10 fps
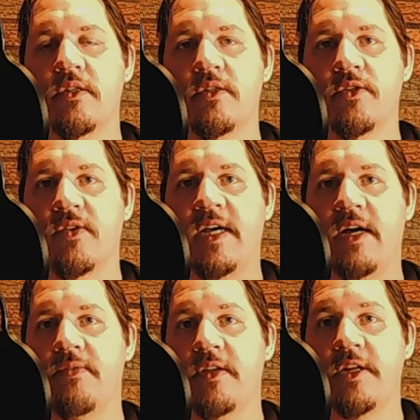So
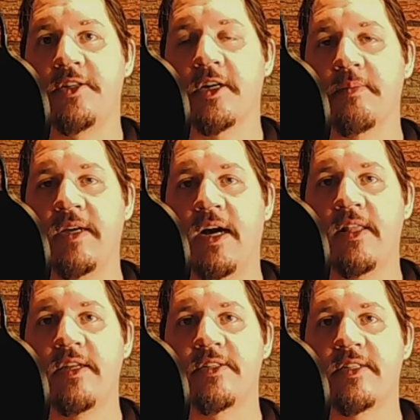that really took me
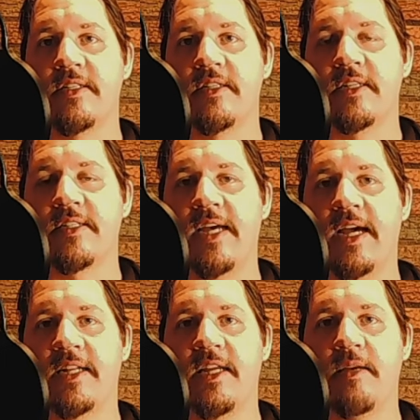out of this
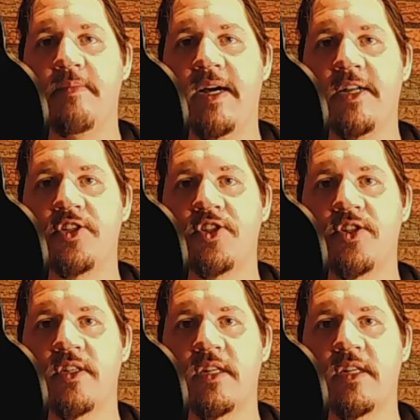tag team match.